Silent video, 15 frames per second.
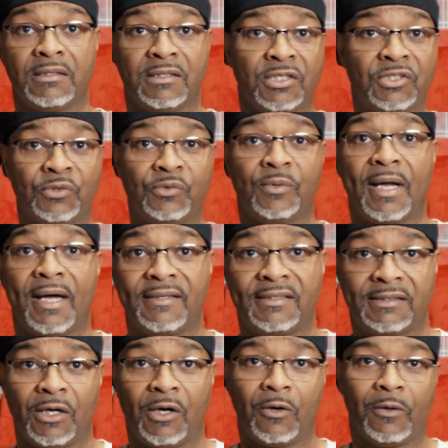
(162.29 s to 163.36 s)
this is what I
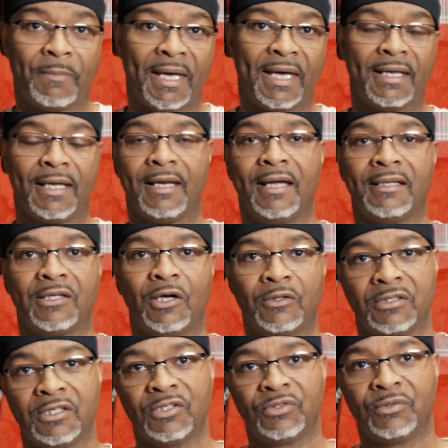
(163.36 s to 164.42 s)
saw, man, and I
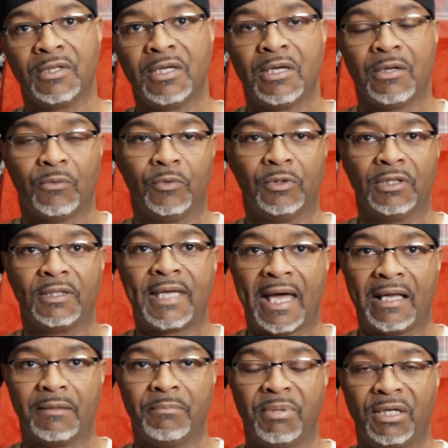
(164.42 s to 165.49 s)
thought this would look
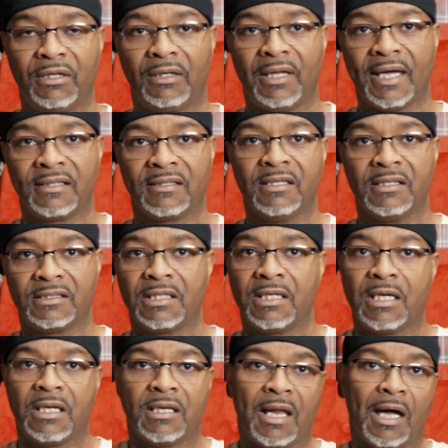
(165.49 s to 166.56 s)
kind of better like this.
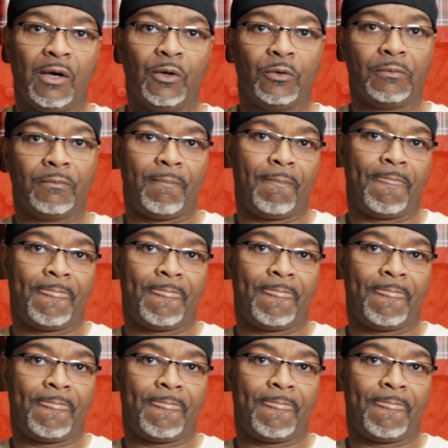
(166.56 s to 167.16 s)
Now,